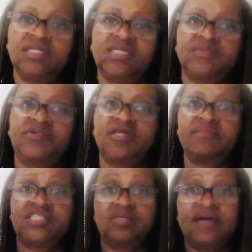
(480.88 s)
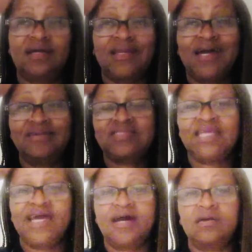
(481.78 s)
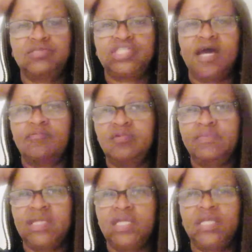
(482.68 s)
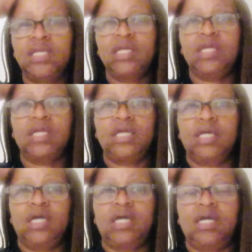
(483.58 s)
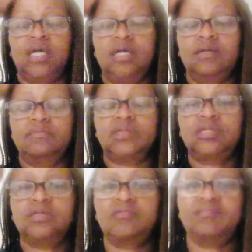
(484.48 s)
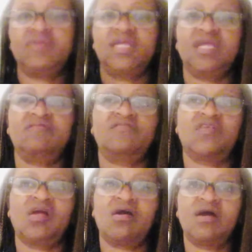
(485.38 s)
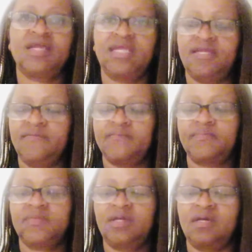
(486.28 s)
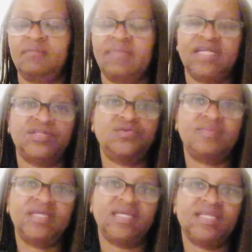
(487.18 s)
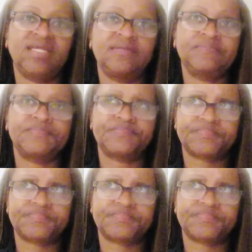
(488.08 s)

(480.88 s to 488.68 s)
is pretty much about lifestyle. Shop with me, cook with me, vlogging, my new beginning.